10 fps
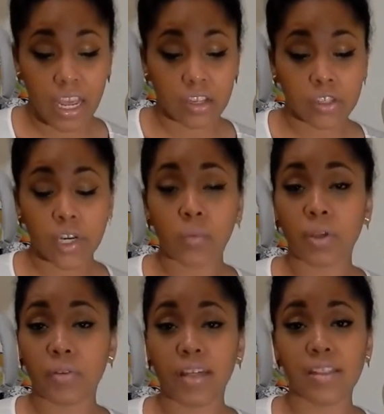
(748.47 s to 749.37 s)
So
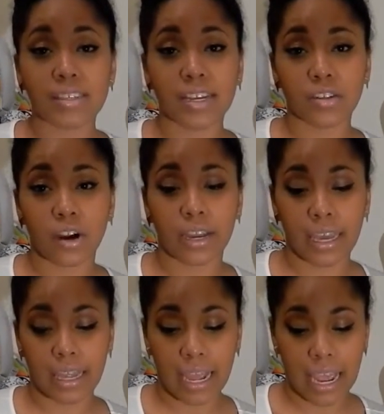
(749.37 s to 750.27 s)
we found this at
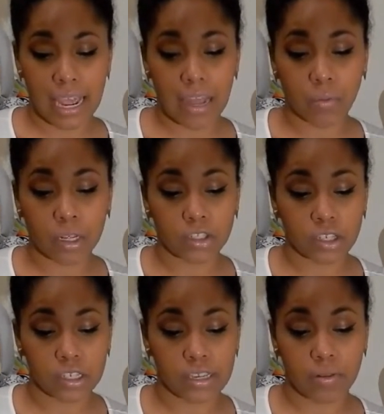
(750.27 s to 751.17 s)
Target and we
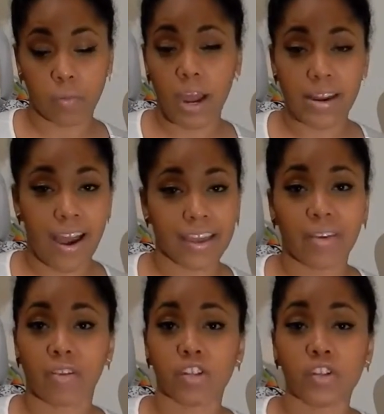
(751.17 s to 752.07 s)
just said, why not
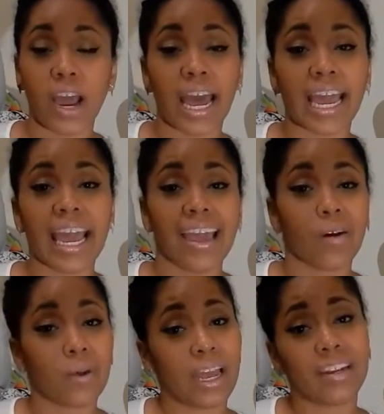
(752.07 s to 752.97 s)
give it a try?
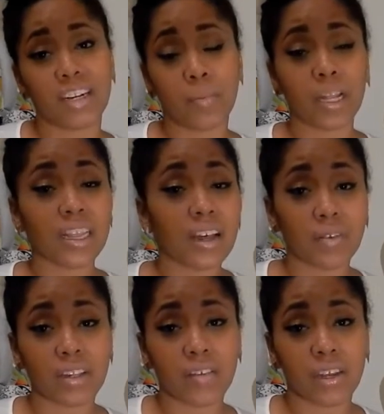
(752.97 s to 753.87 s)
And we ended up
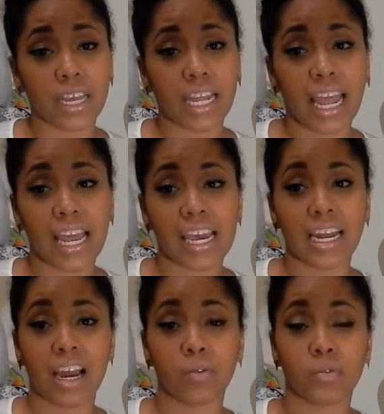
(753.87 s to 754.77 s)
loving it, and
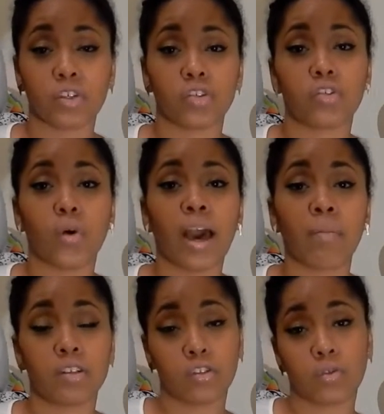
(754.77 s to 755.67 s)
I'm just so
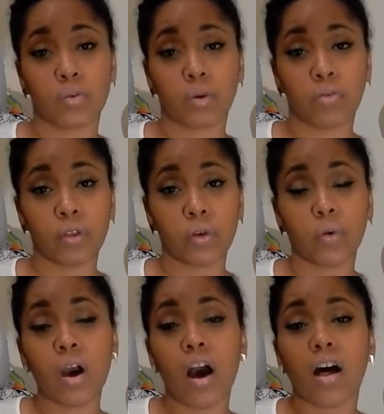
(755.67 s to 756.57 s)
happy to do a
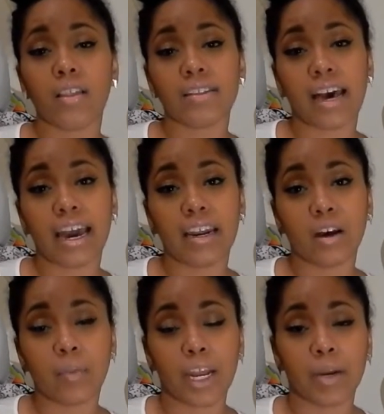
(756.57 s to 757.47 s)
review on this
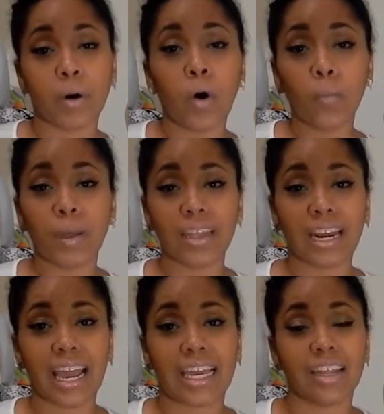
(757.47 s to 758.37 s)
item, and I'm hoping
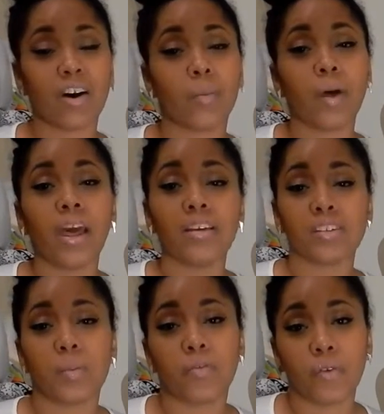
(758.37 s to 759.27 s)
that I can help
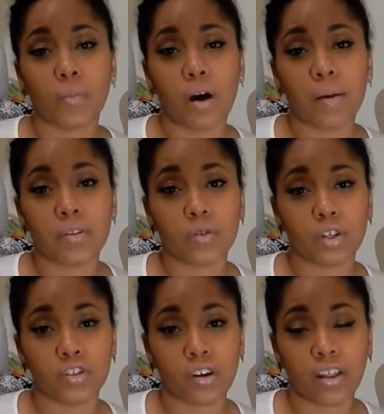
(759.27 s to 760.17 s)
some of you moms who
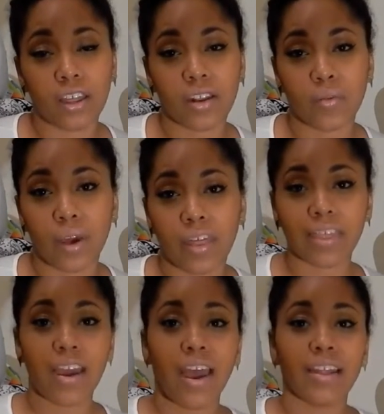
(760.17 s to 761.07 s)
are struggling with
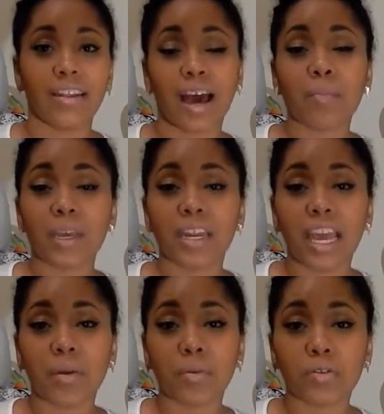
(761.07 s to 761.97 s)
not being
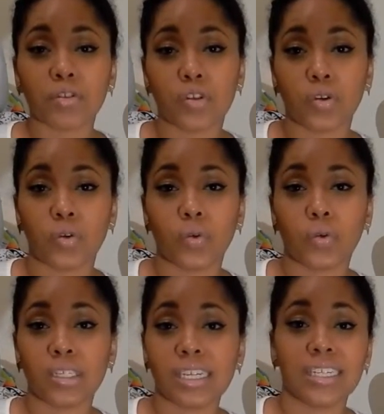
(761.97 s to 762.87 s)
able to
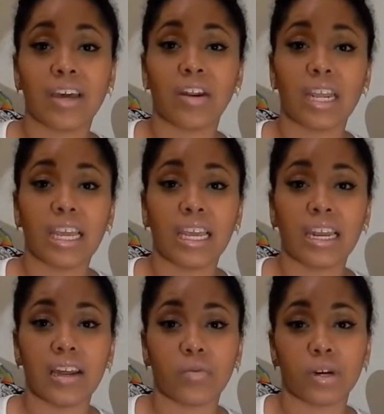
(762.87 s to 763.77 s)
sit down and
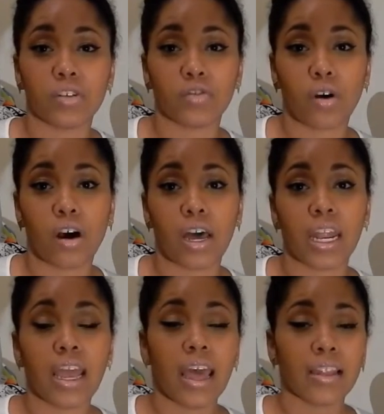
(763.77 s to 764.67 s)
eat at a
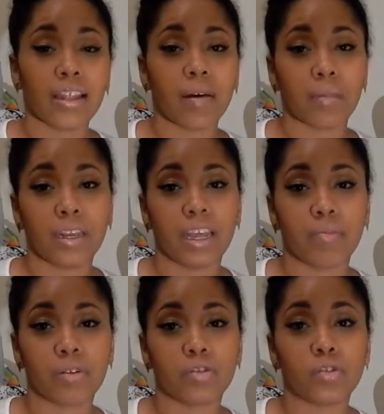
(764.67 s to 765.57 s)
restaurant, not being
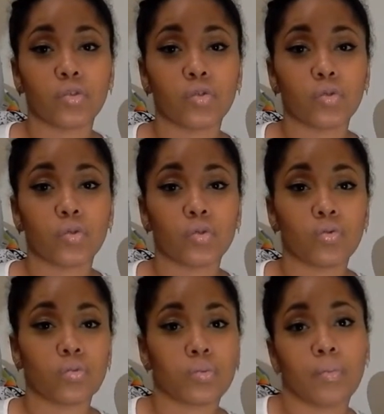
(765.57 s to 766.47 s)
able
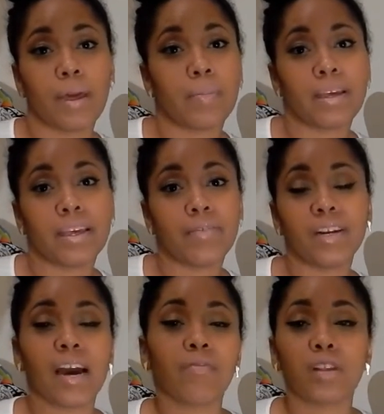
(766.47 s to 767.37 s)
to maybe
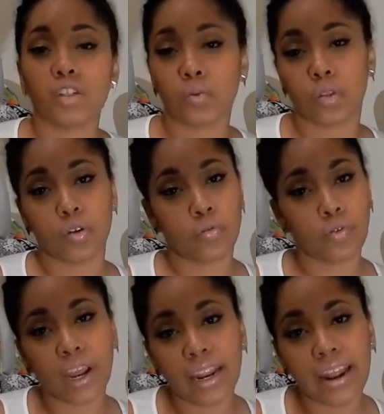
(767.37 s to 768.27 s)
even have lunch with your
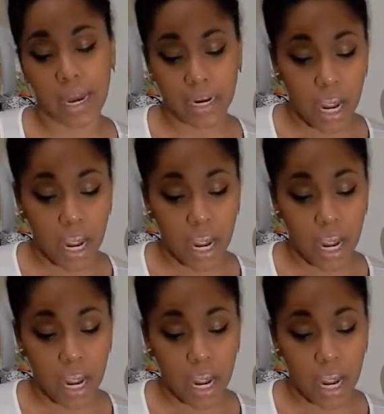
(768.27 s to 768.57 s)
friend.